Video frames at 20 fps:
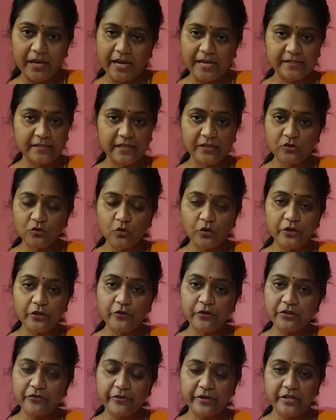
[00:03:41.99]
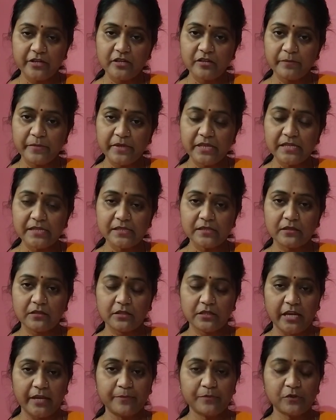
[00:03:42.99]
As I told you, ingredient means the
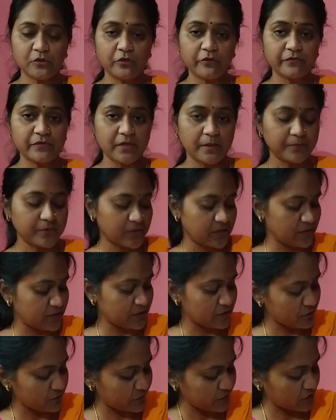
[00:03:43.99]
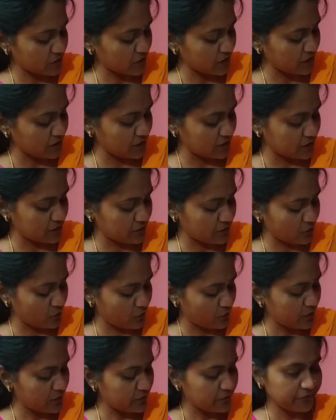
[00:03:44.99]
types of substances which are needed.
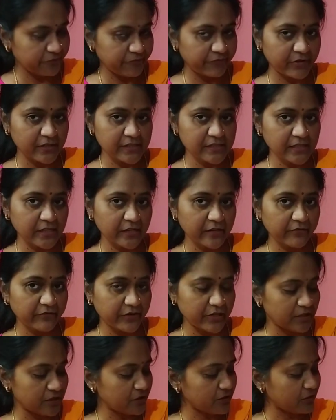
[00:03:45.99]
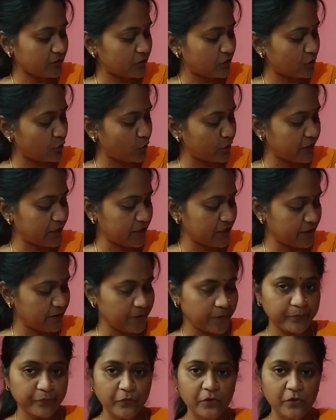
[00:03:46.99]
Now, first I have written roti.